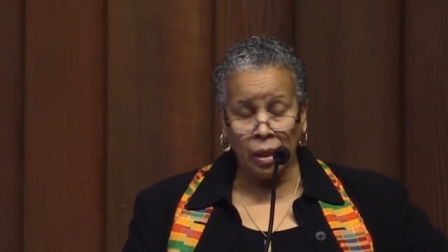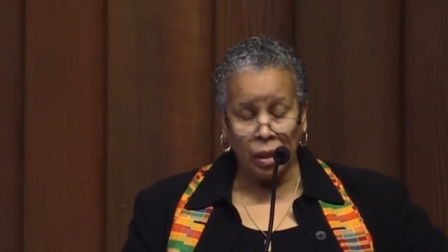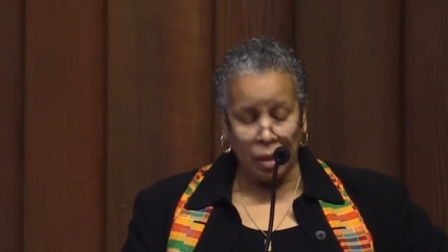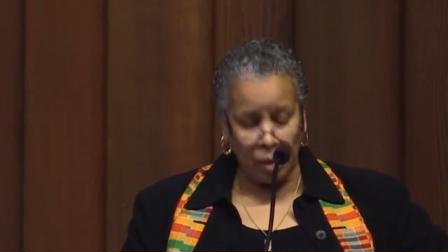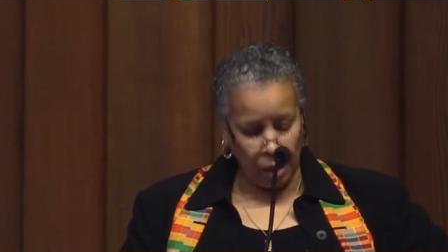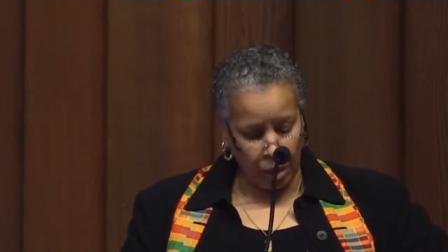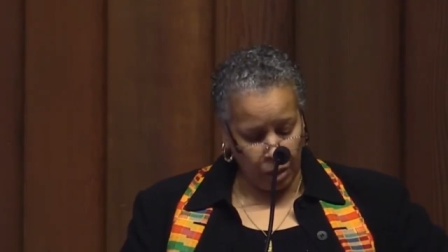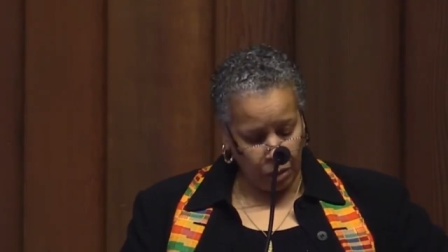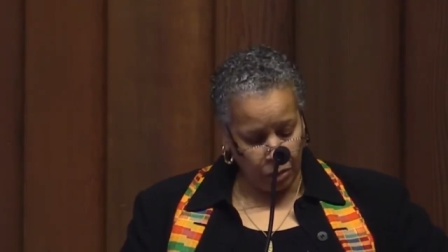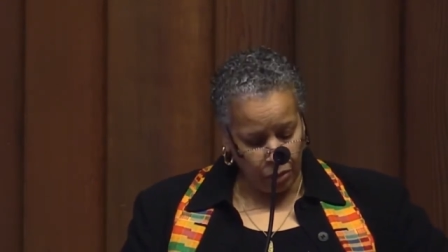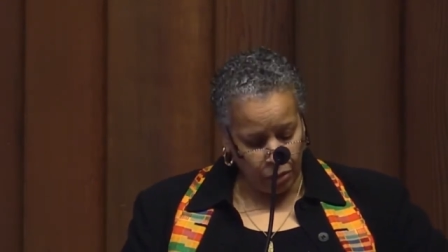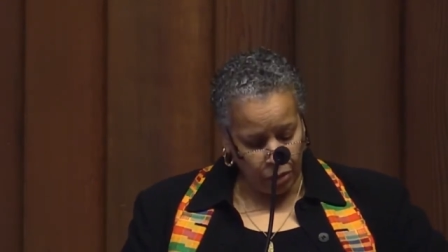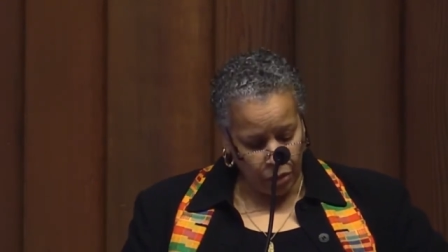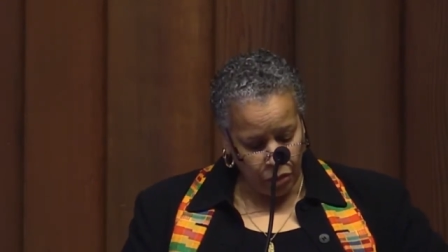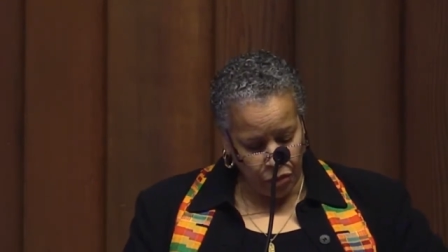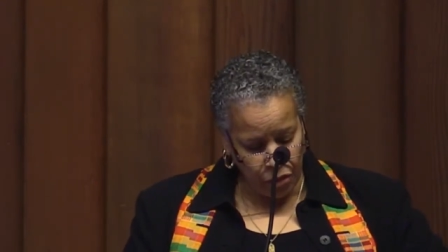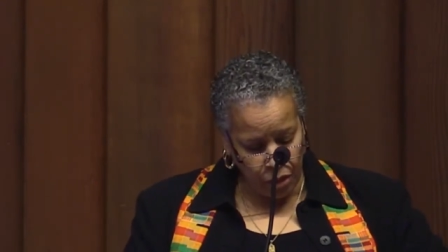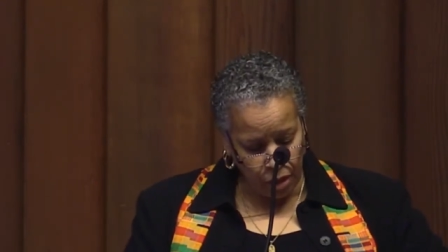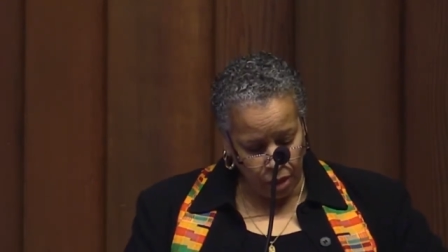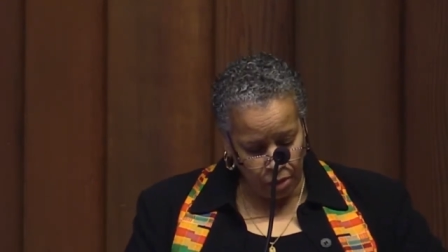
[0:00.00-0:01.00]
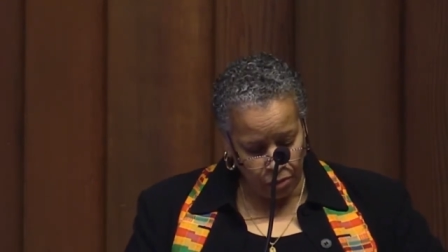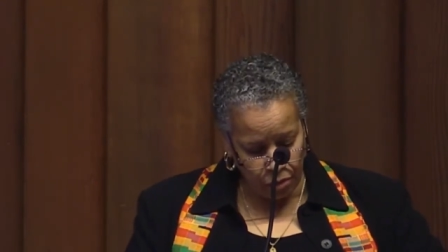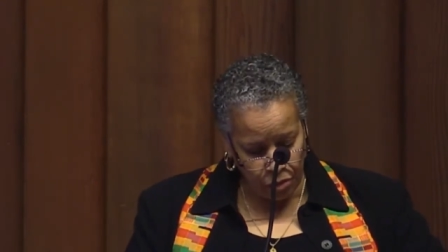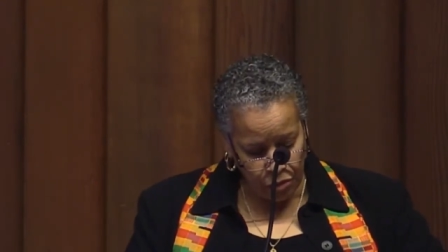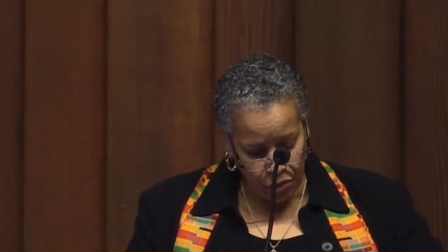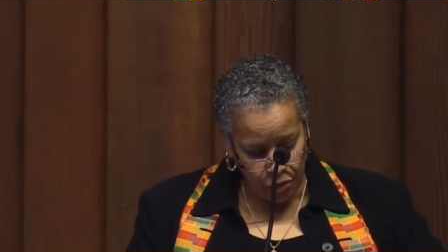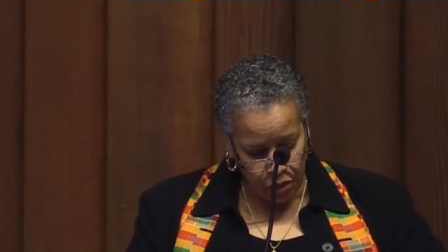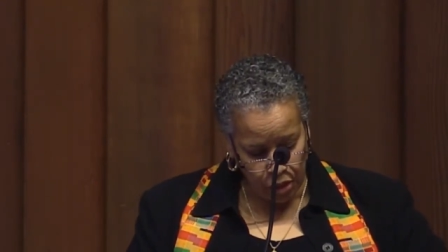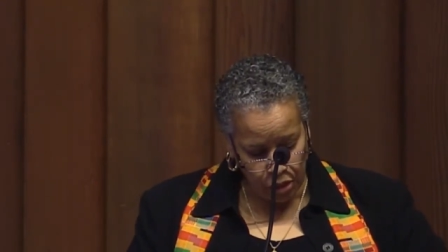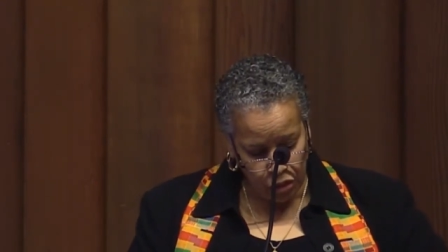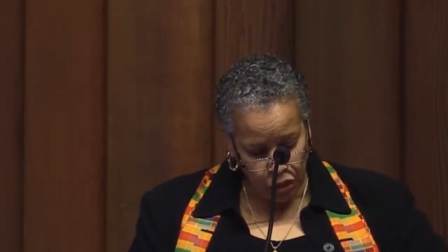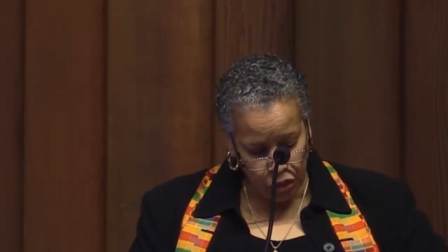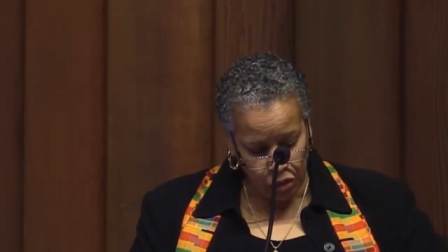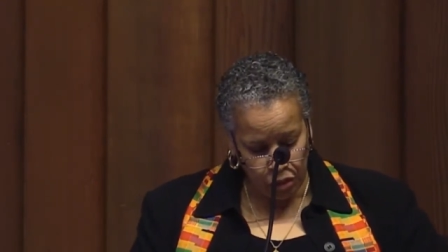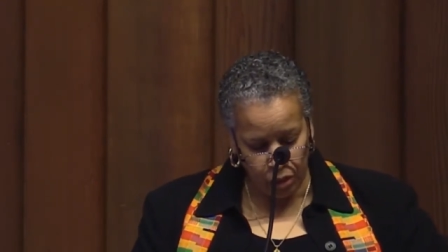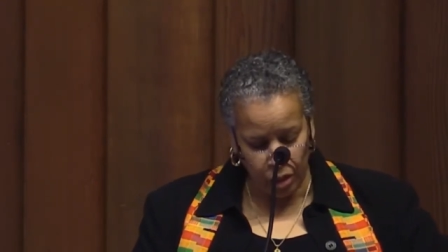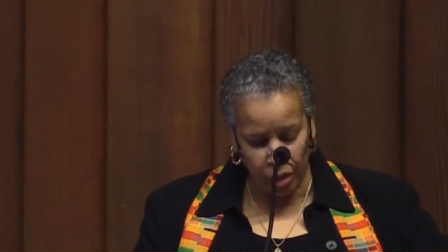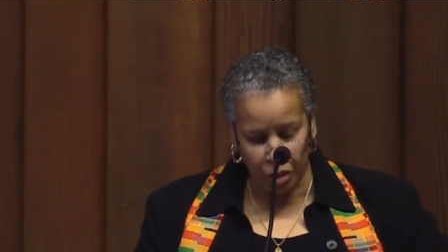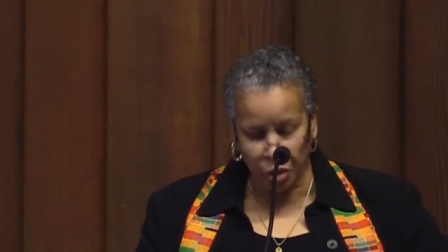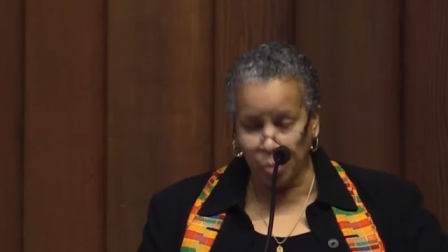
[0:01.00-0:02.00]
Now, this conversation
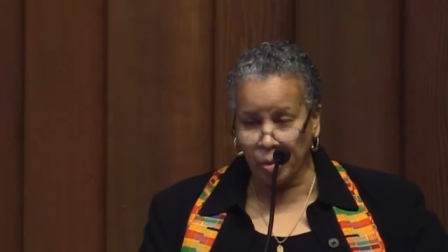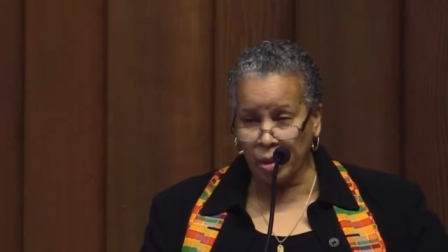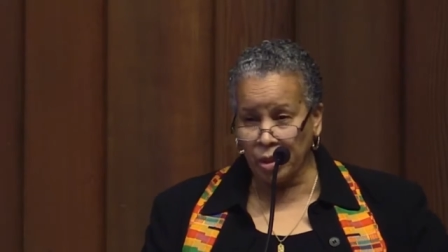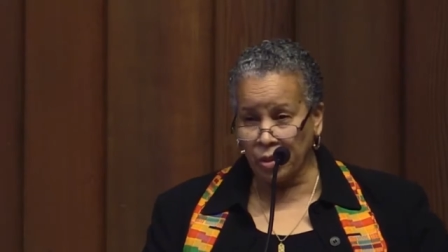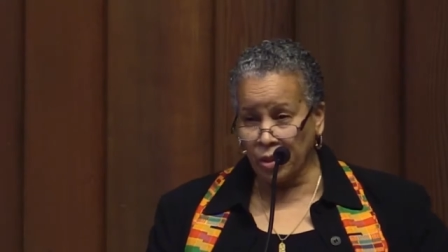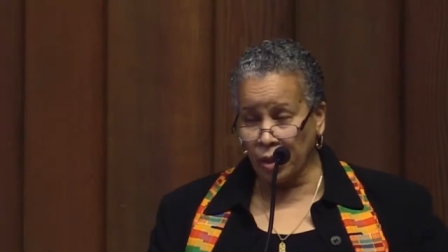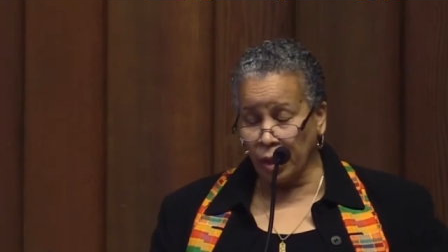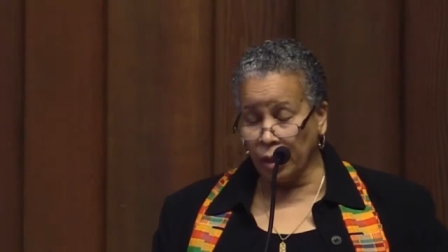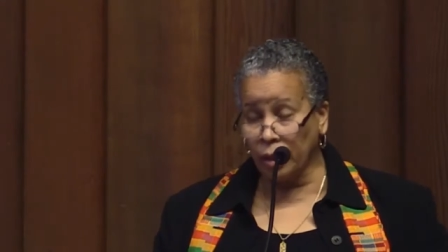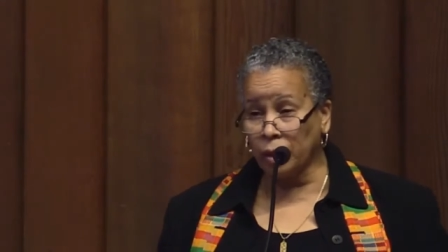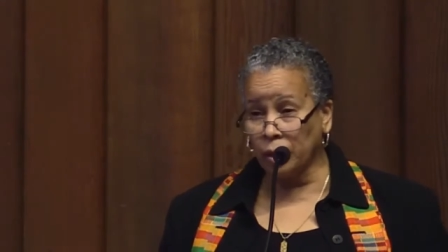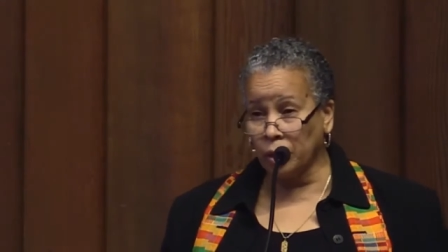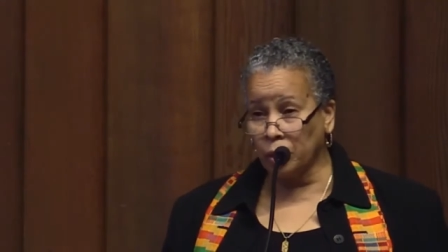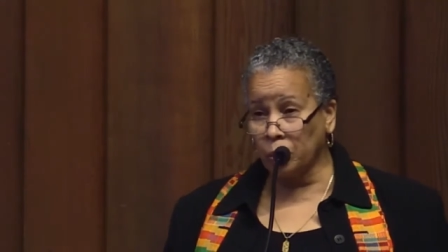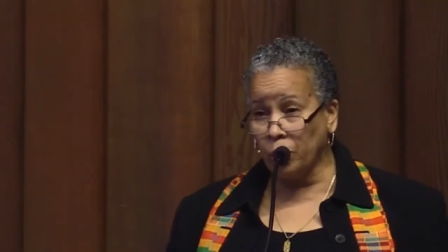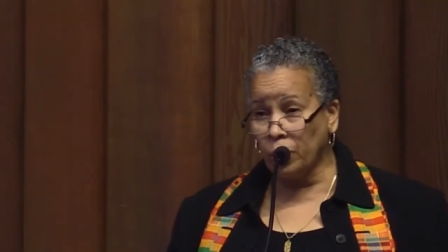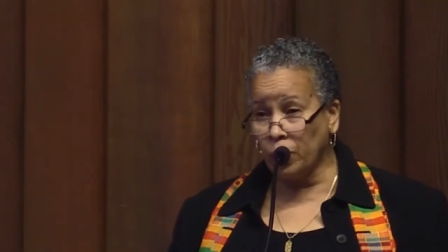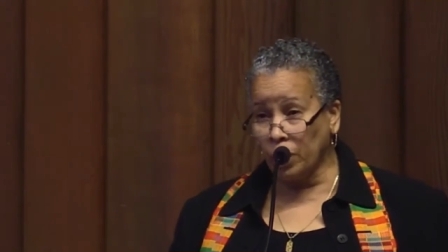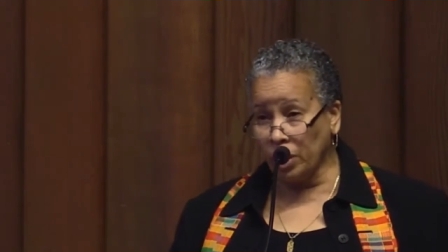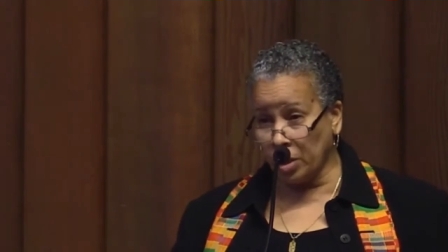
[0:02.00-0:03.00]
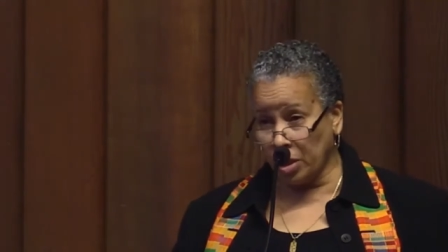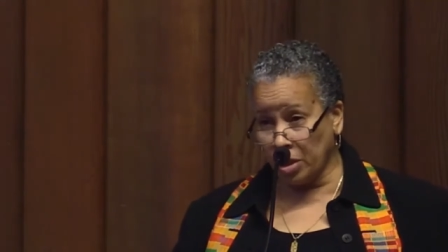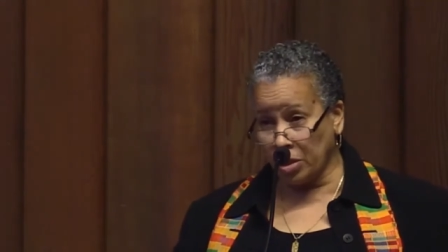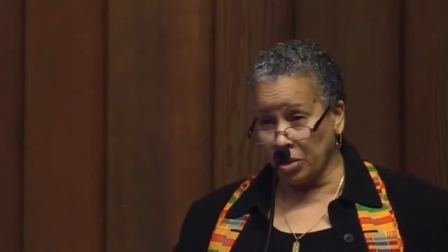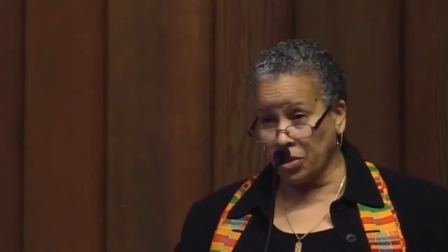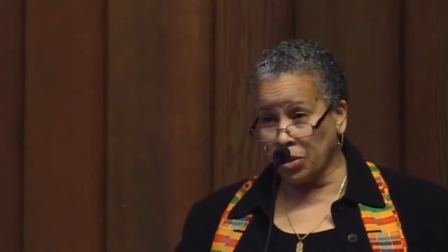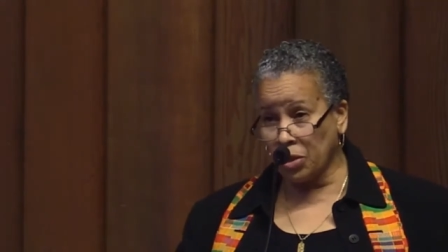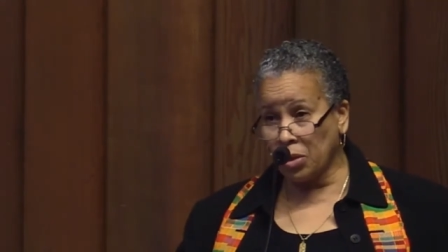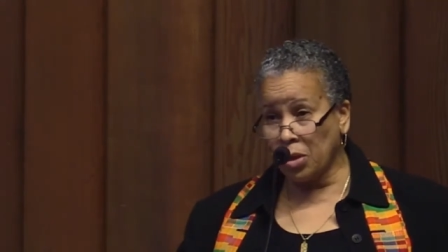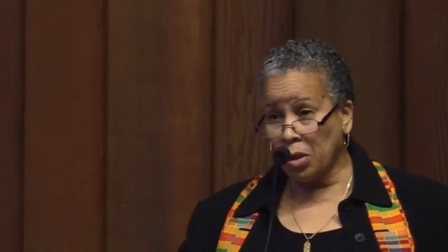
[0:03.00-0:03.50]
has been taking place